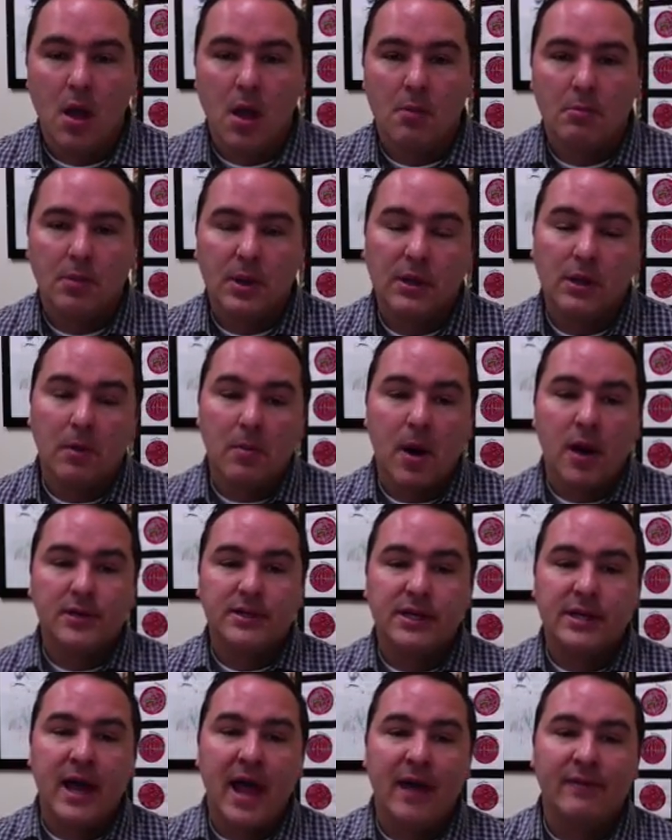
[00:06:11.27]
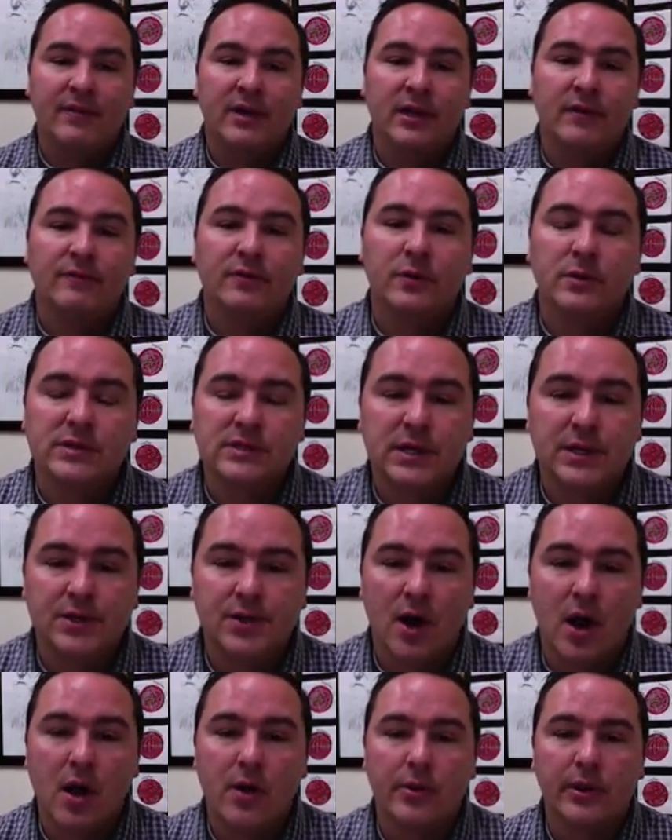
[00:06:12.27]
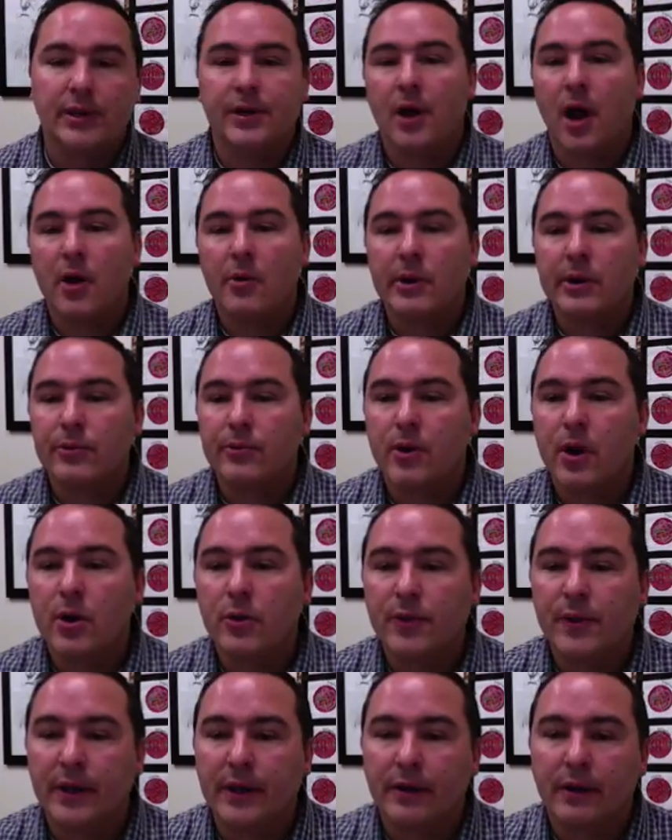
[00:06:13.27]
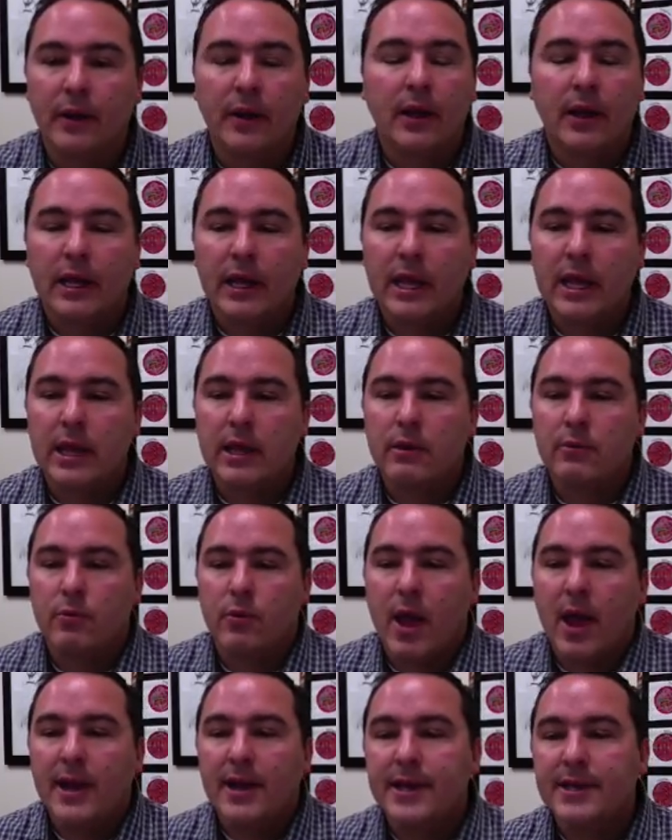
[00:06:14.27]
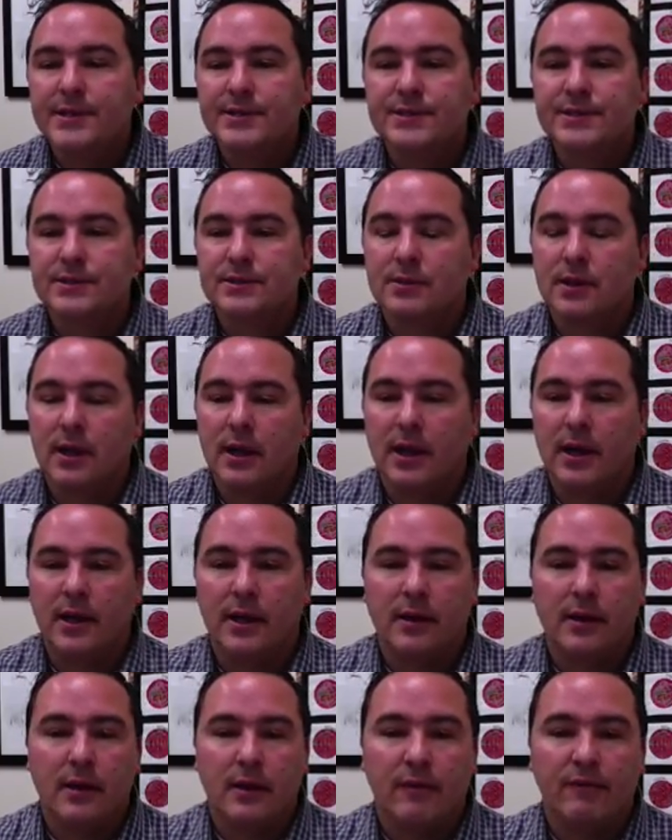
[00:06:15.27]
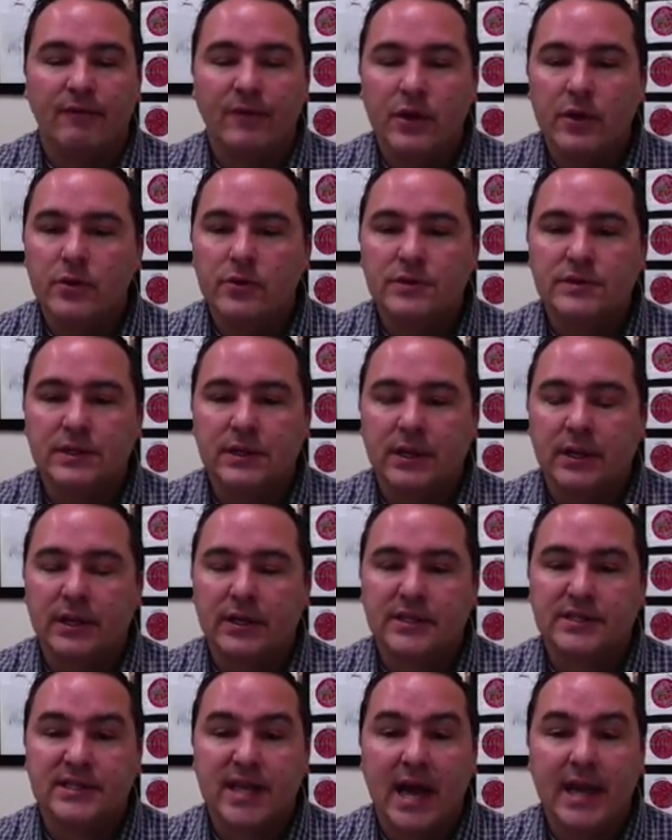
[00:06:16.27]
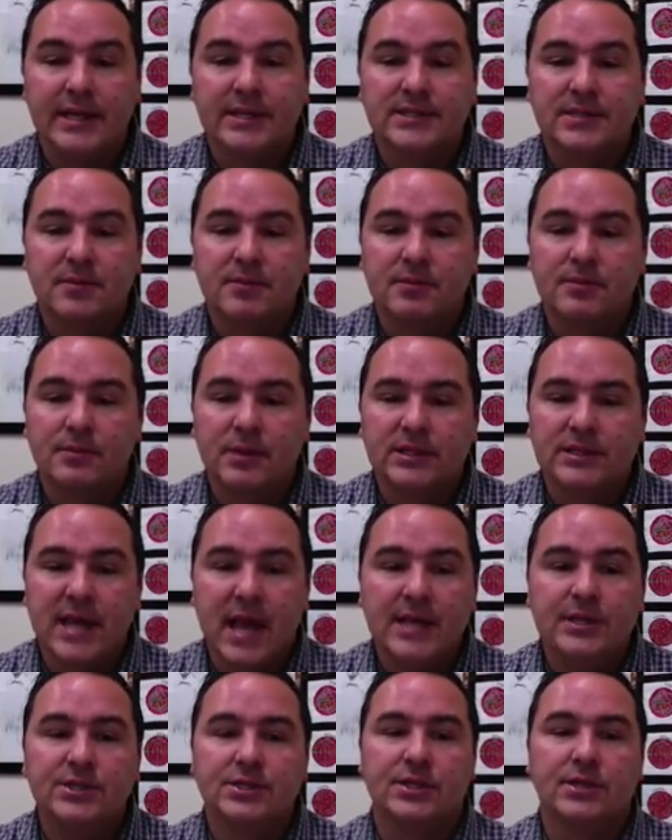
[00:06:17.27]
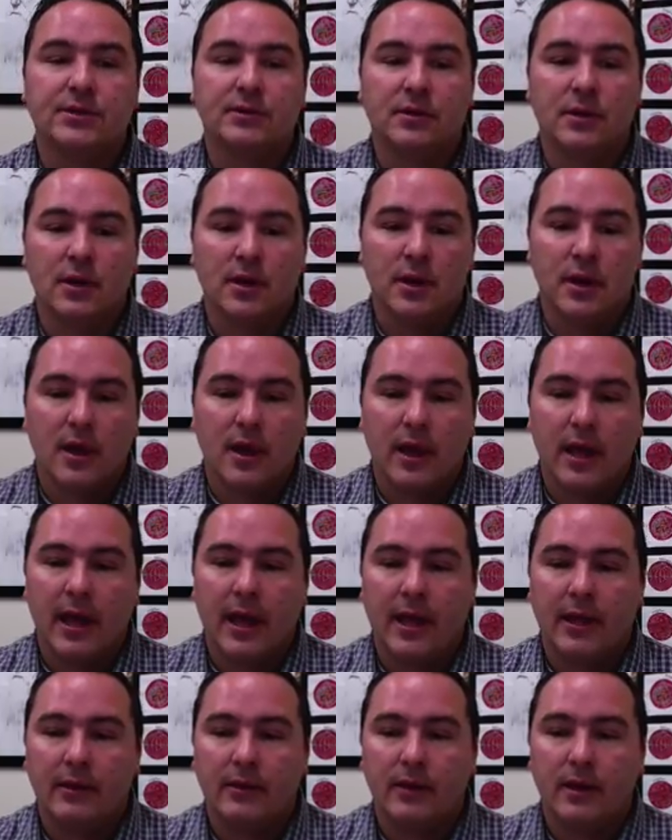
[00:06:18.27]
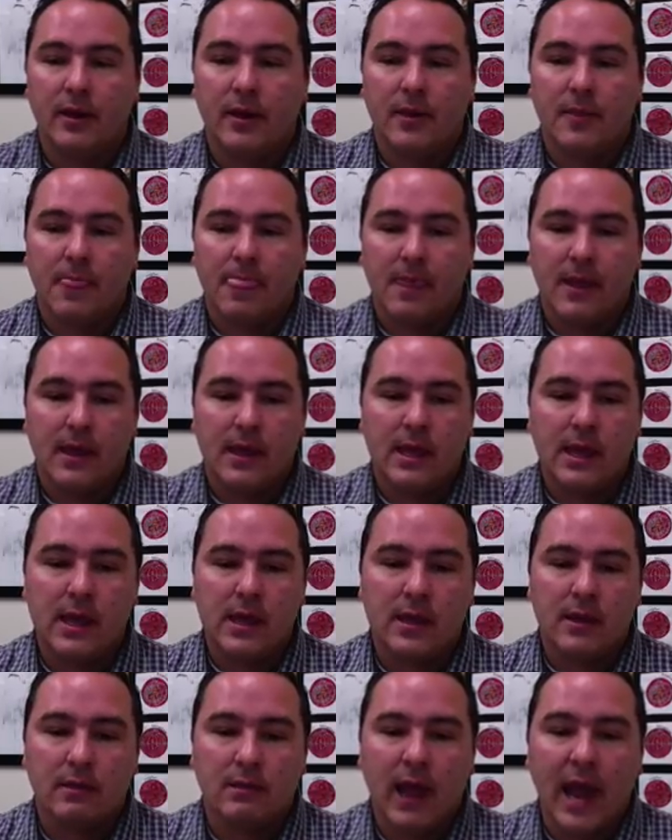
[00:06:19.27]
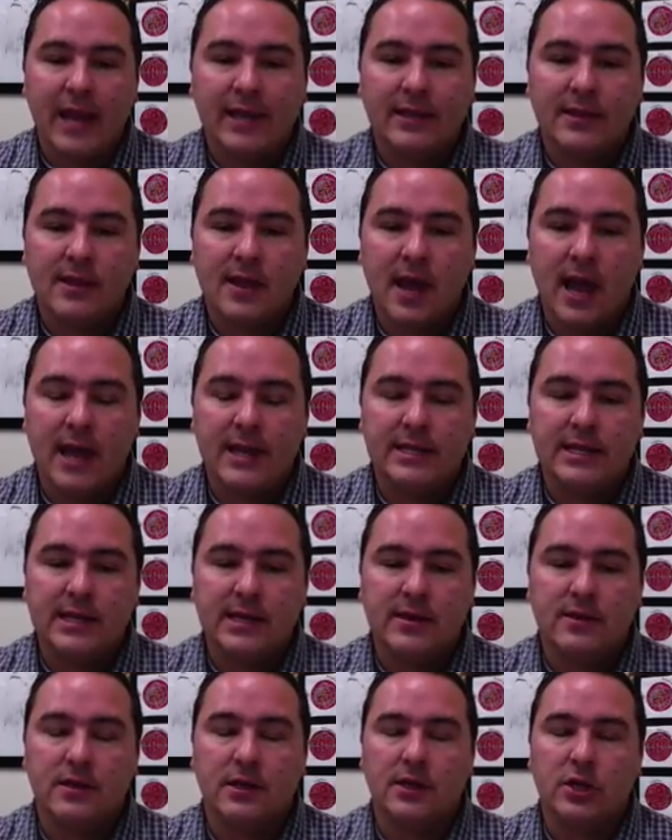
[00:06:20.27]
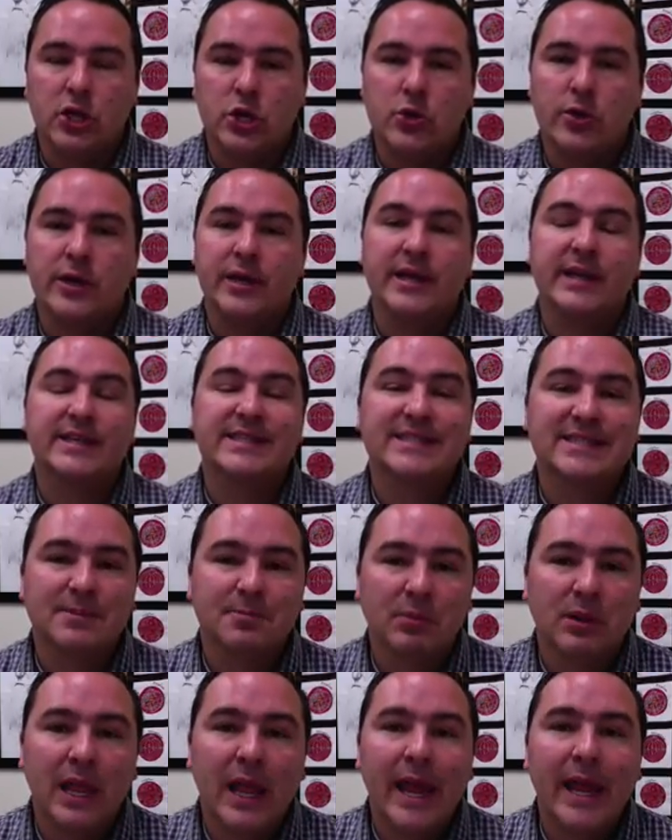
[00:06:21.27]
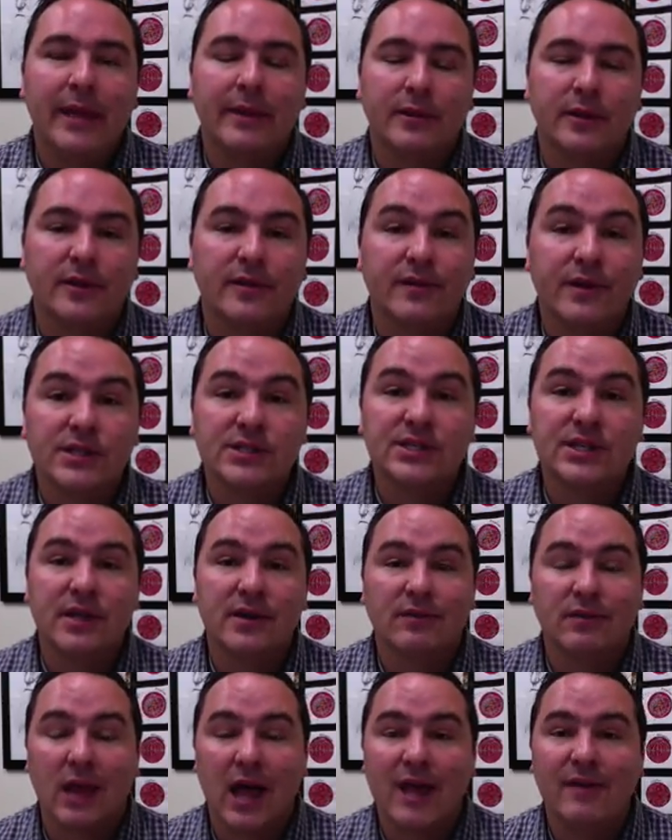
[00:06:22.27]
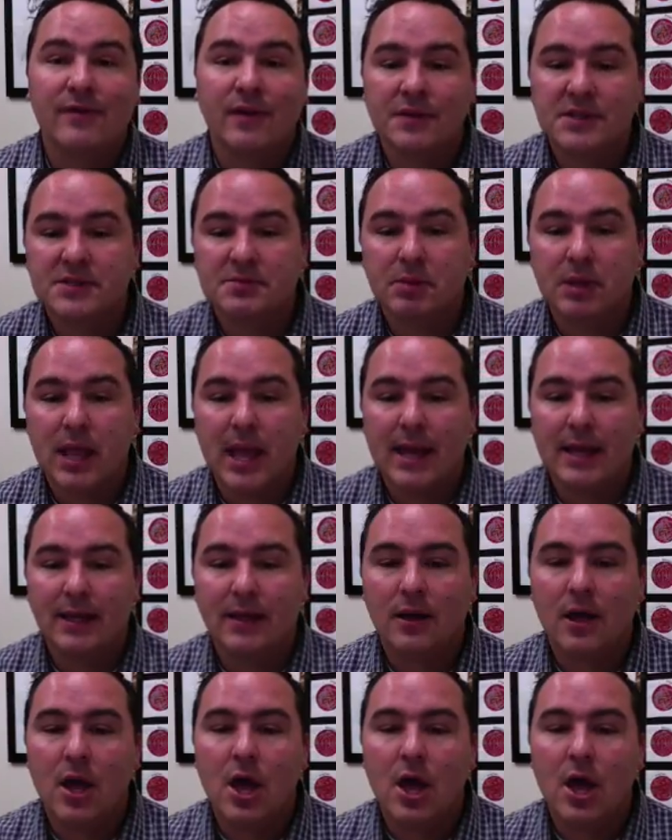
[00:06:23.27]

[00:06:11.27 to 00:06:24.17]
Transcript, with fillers: But Lamarck did have an influence on Darwin. Darwin wrote that he read his uh, views and it excited some attention. And he liked the idea that you could explain the diversity of life on this planet